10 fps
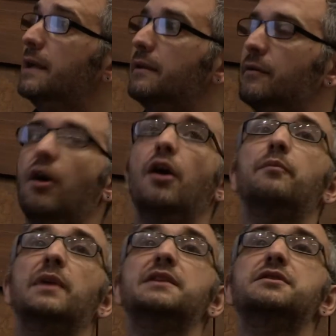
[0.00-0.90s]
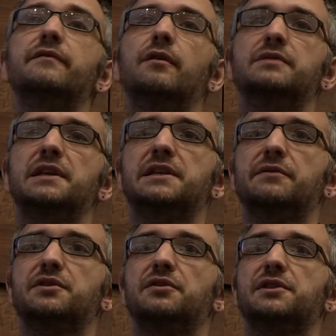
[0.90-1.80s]
there are plenty of old
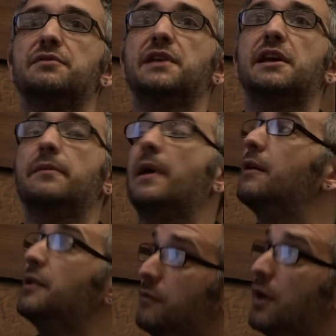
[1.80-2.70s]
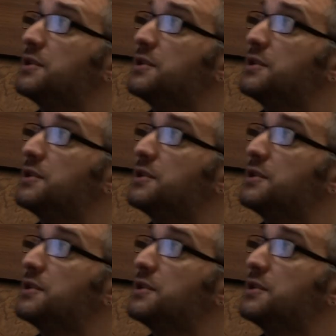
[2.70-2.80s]
D-series consoles kicking about, and there are